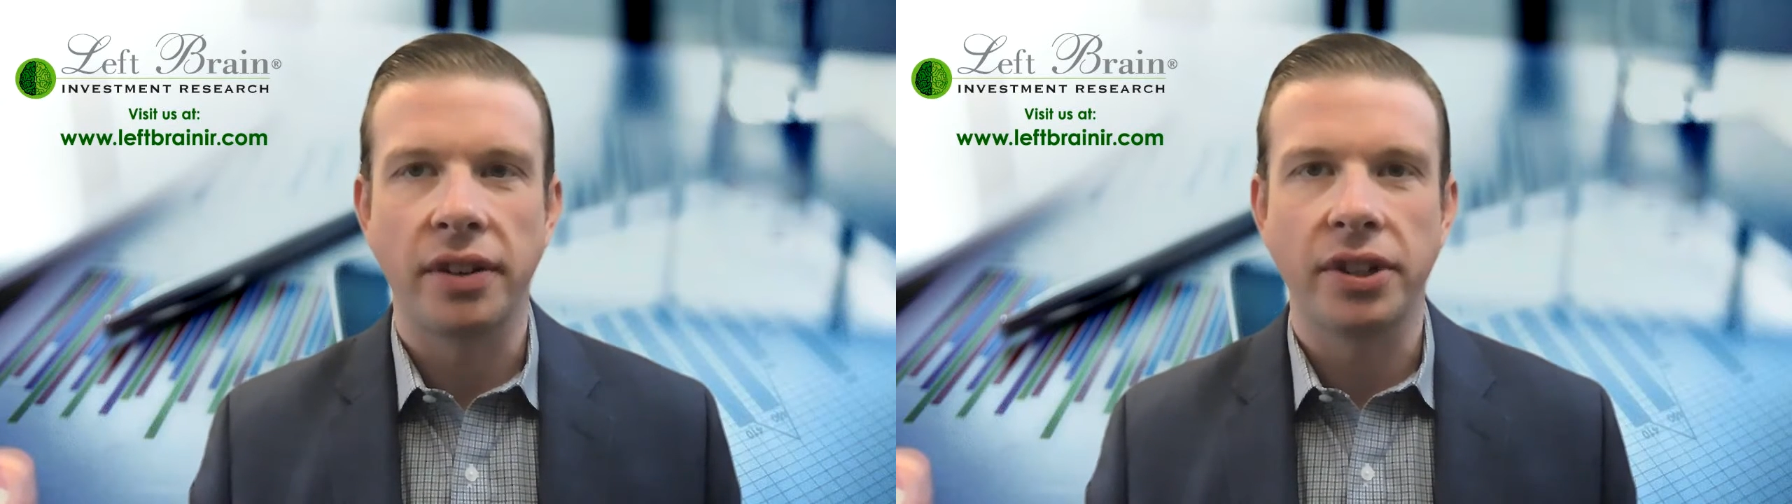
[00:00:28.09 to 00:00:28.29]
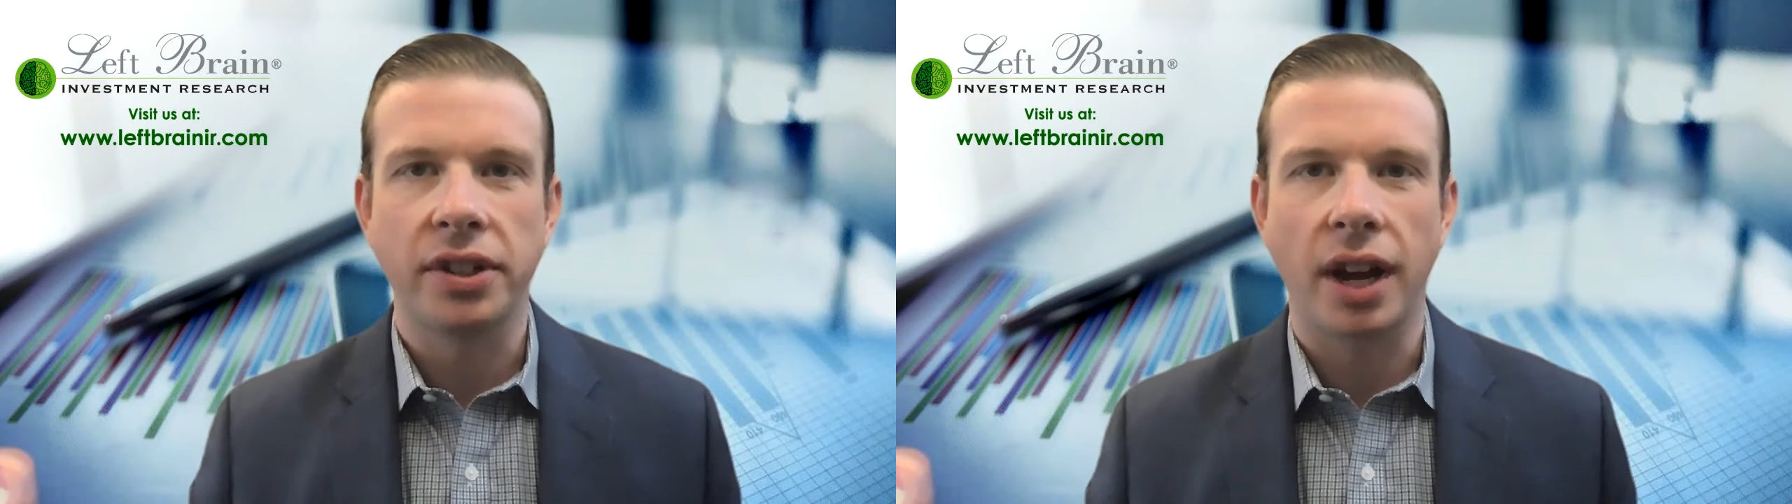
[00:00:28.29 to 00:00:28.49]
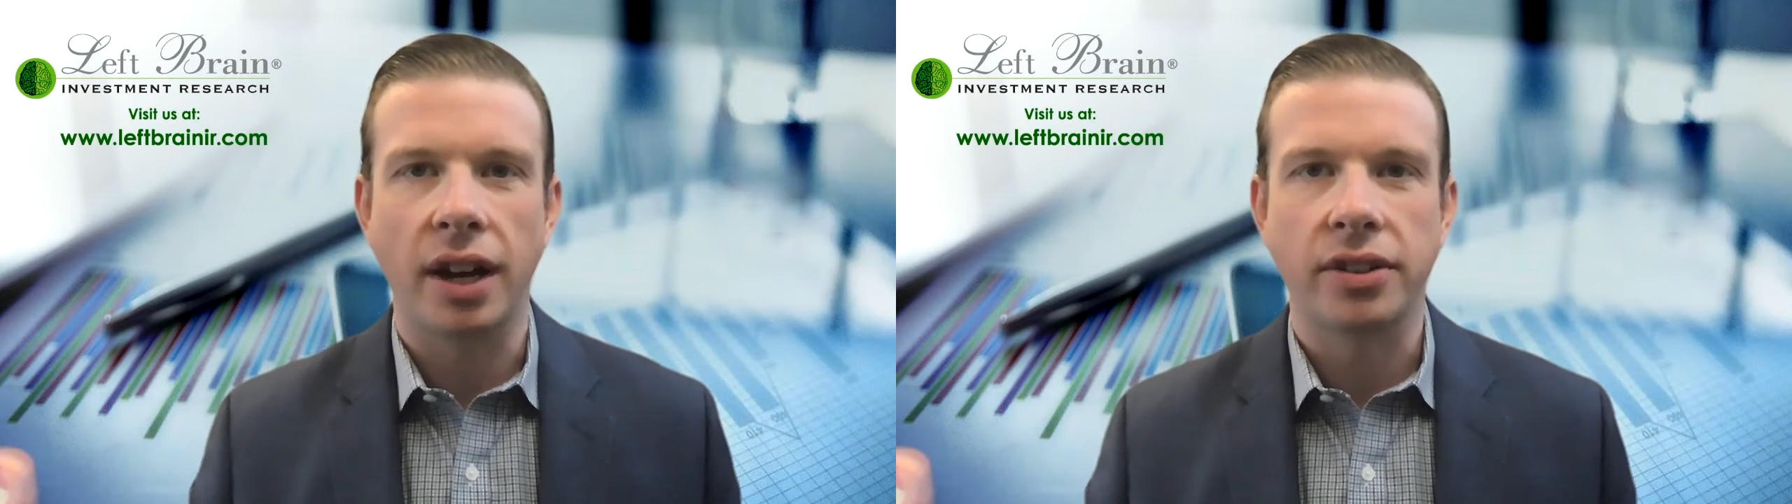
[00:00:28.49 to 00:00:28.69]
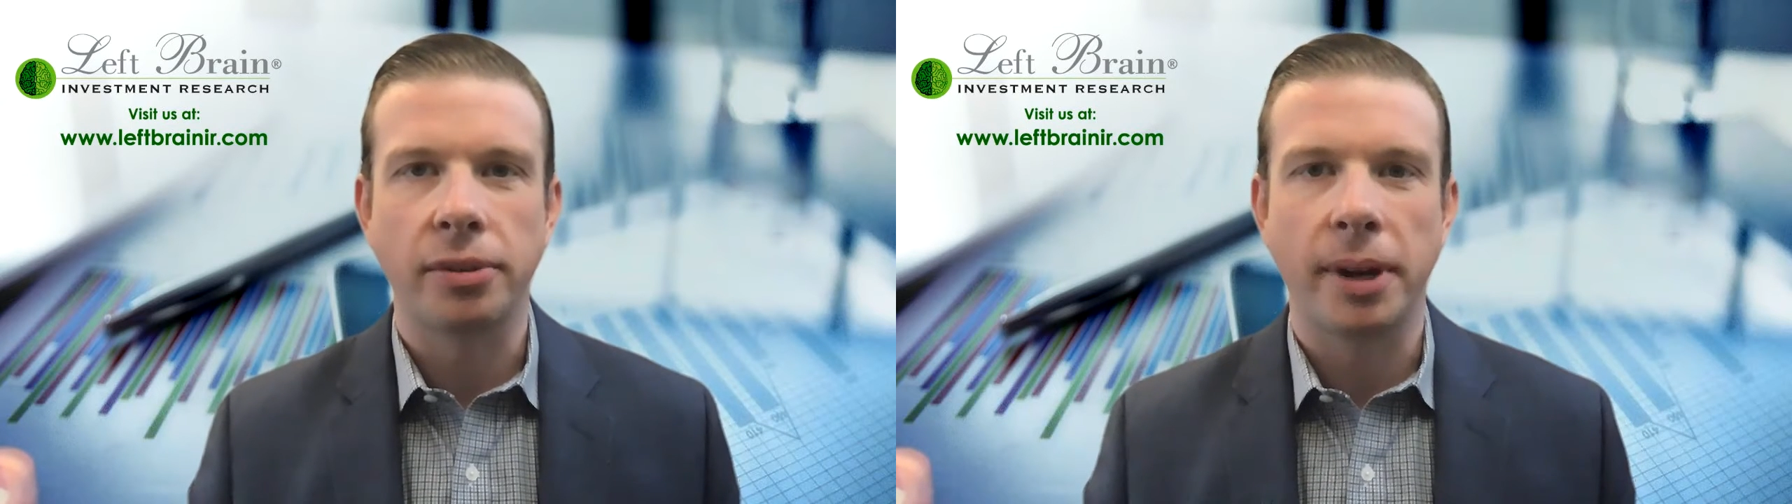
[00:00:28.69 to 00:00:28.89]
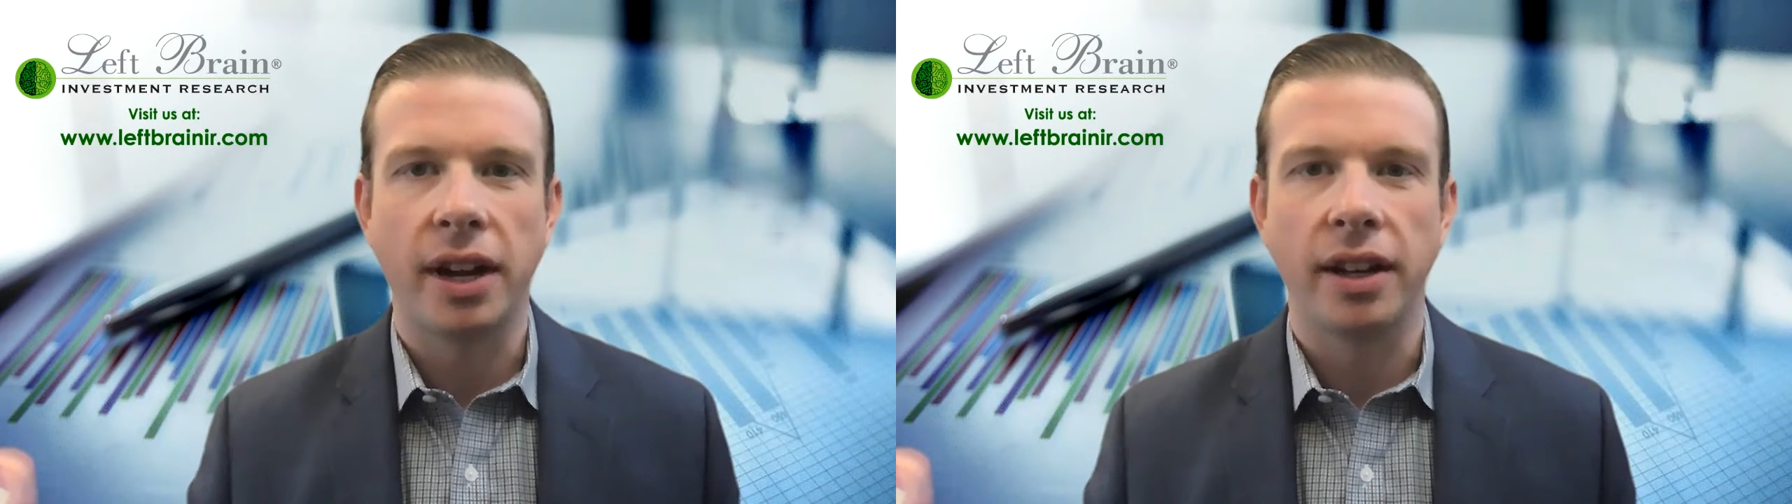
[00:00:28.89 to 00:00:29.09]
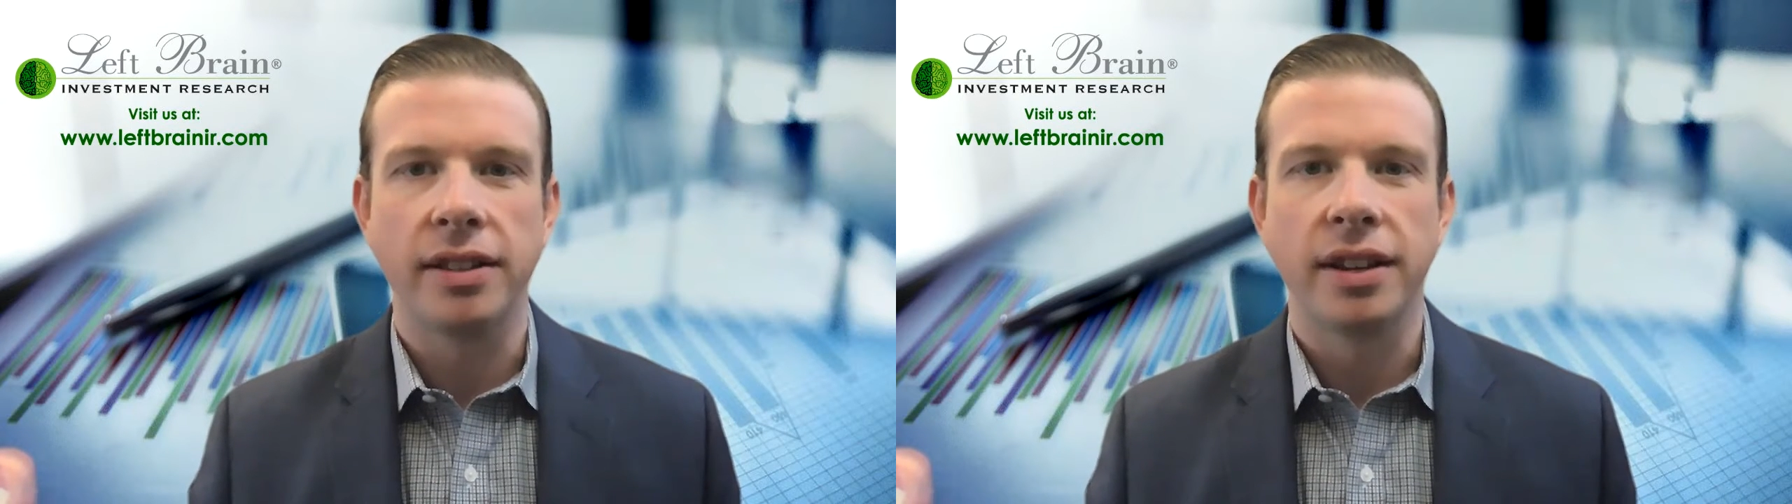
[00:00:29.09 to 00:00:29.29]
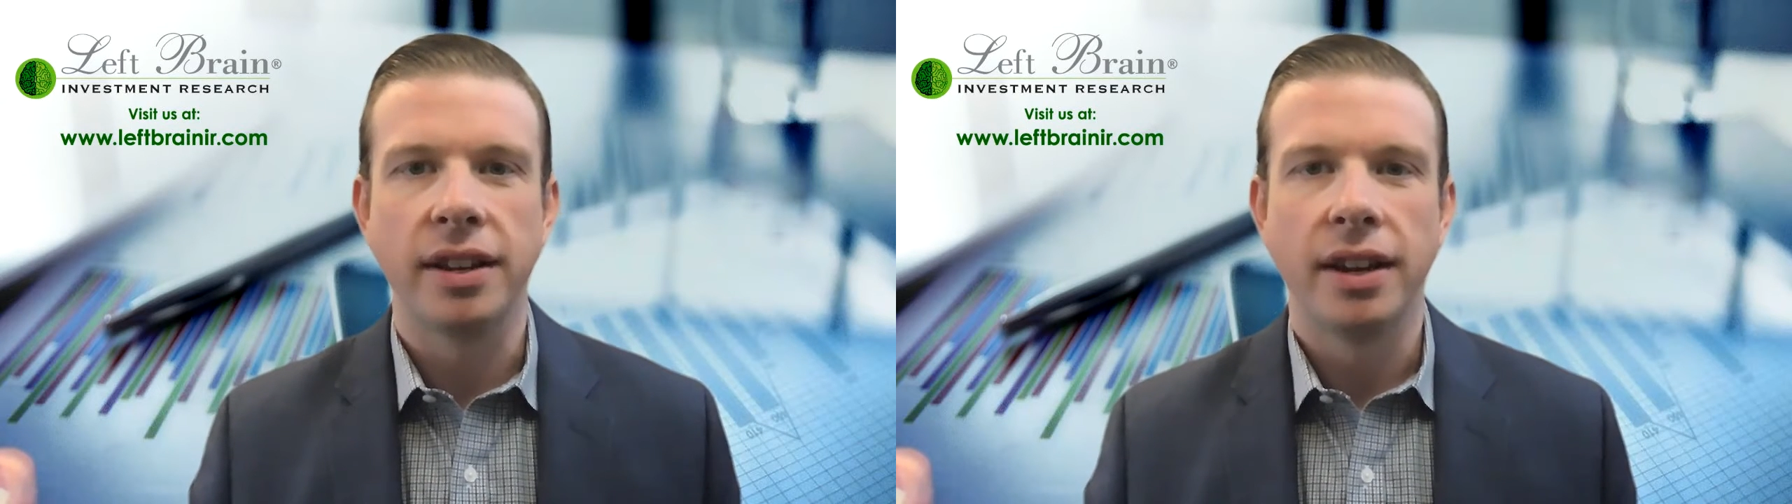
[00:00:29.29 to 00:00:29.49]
your stocks or bonds.